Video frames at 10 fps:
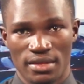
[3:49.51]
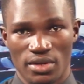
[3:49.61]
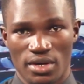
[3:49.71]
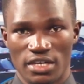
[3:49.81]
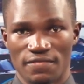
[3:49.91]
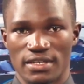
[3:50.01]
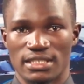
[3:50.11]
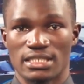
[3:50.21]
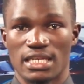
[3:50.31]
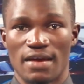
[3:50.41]
The conflict
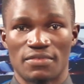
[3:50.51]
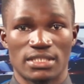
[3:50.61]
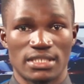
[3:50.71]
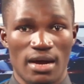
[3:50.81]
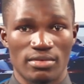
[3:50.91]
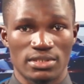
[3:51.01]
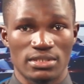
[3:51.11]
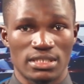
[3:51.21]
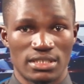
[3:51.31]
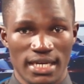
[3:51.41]
has left
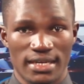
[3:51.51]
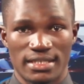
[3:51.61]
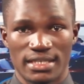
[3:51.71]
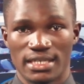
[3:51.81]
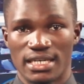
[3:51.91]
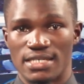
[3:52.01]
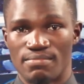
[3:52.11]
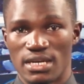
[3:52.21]
thousands dead and